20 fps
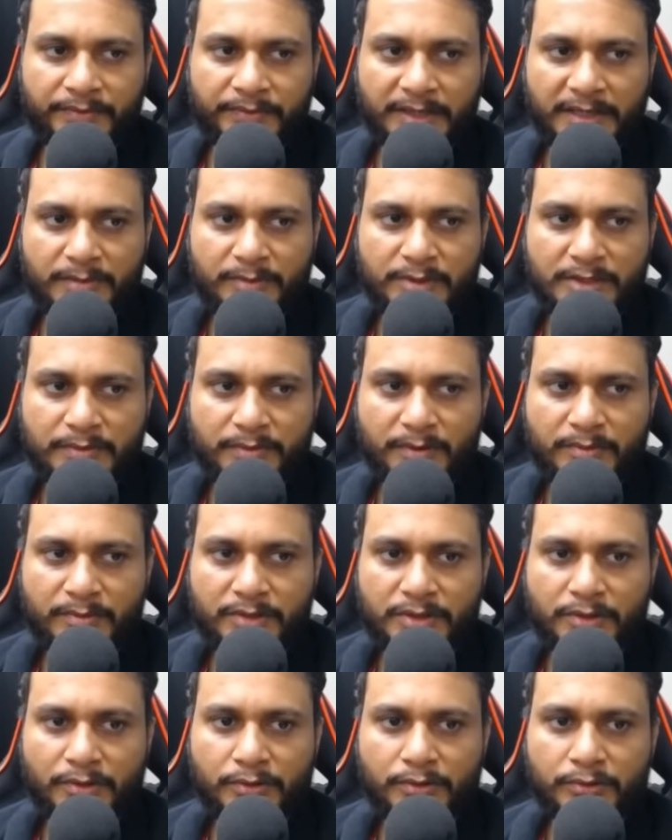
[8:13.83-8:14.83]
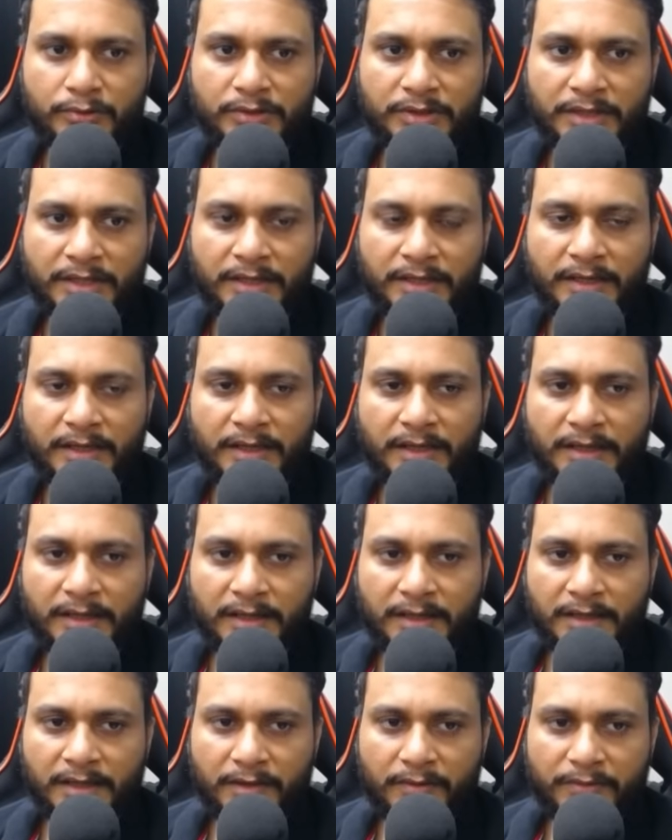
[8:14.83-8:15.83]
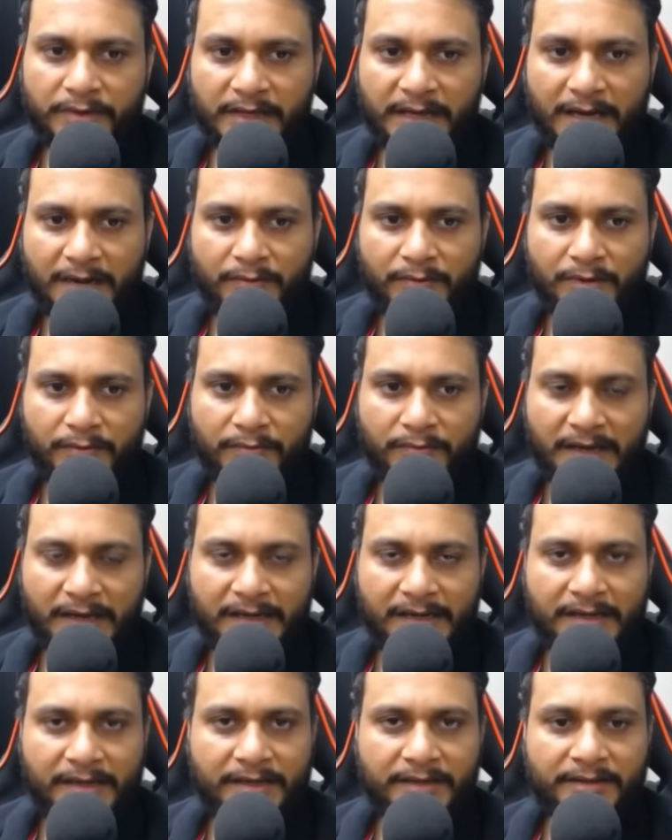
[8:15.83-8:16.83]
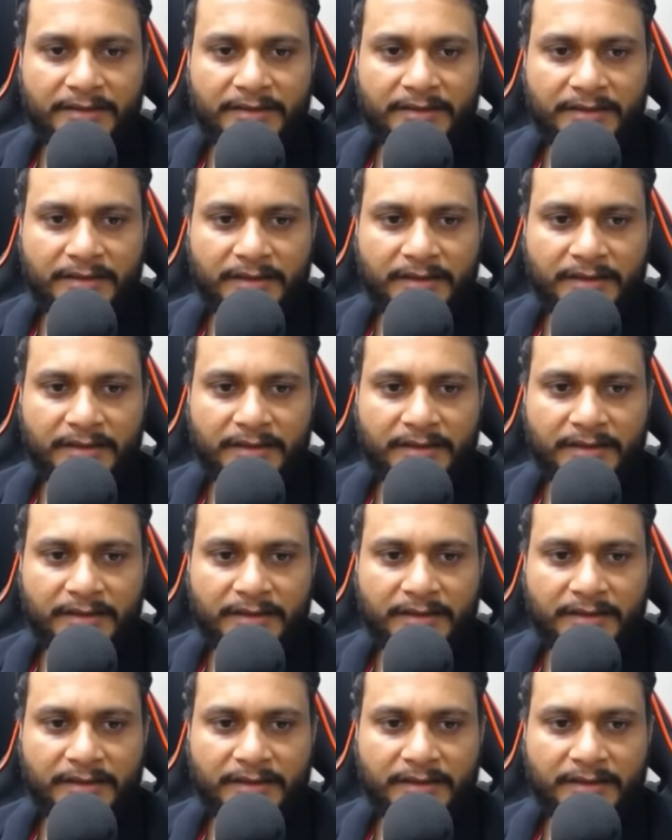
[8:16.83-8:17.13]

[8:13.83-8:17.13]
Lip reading: that means from 0 to 3, we have a valid